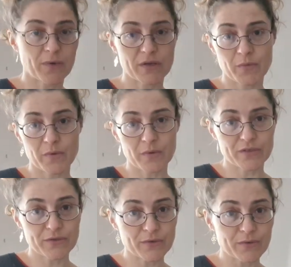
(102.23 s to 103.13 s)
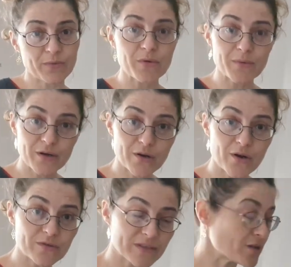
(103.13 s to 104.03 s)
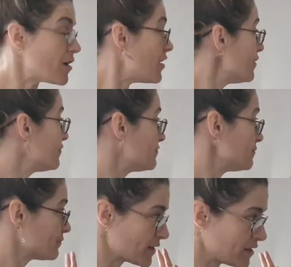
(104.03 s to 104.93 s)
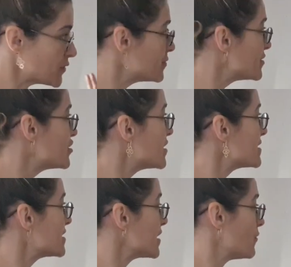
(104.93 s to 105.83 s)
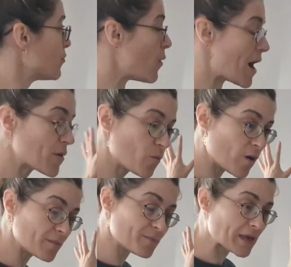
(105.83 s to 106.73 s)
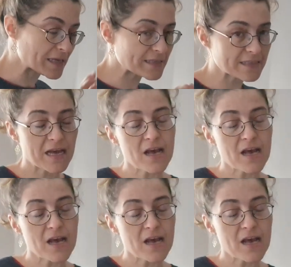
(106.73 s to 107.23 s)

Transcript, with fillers: what we will do, we will close it off. It will be just a one wall piece.